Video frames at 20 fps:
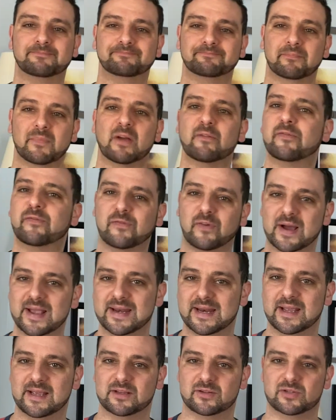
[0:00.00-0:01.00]

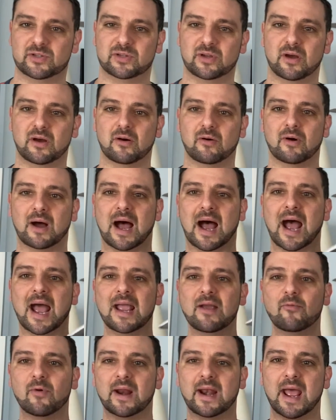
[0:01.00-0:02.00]
fighting. So
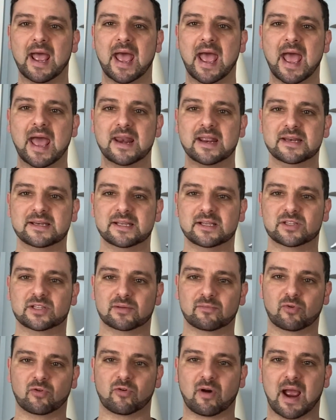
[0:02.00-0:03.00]
I went ahead and did
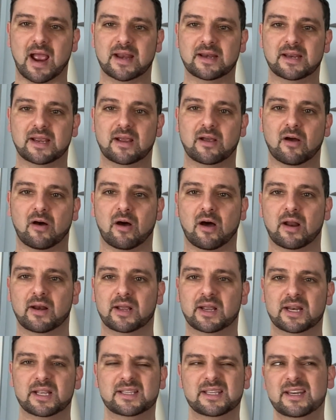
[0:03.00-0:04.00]
some grinding on
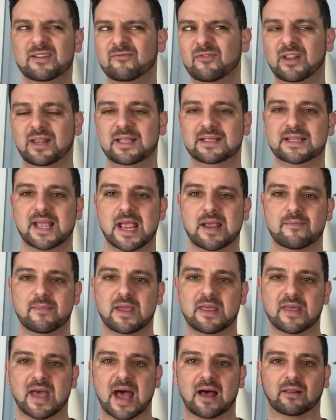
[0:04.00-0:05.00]
it. It didn't really take
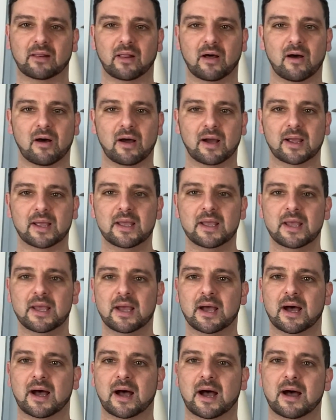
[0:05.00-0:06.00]
me that long,
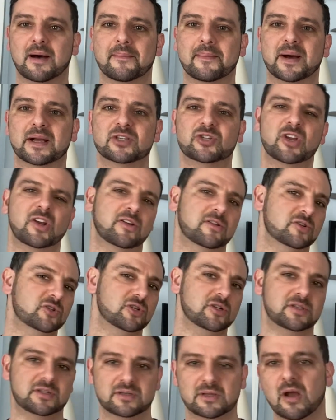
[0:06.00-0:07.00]
but
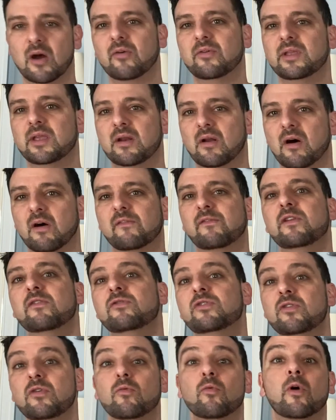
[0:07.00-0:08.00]
just note, you know, if you
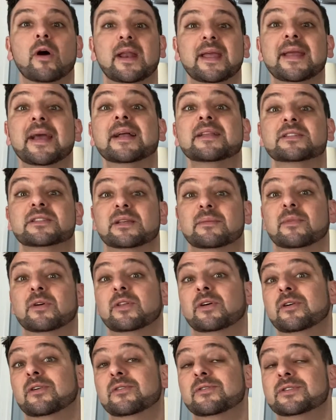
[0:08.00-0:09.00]
do want to get some of
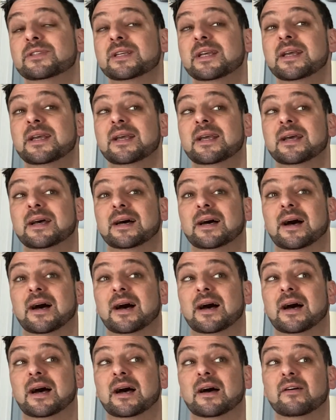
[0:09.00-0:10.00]
those,
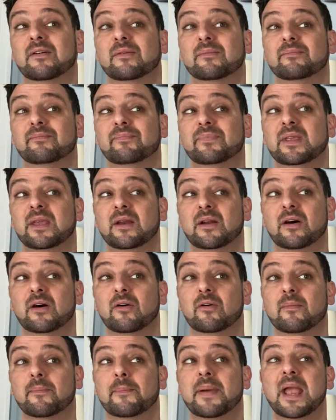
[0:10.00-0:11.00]
you
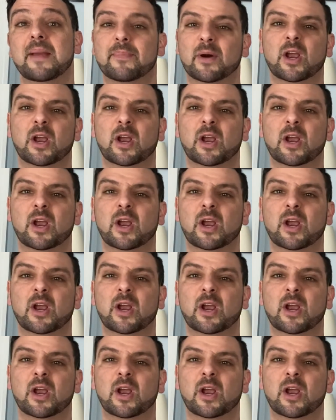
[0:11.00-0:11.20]
know, paper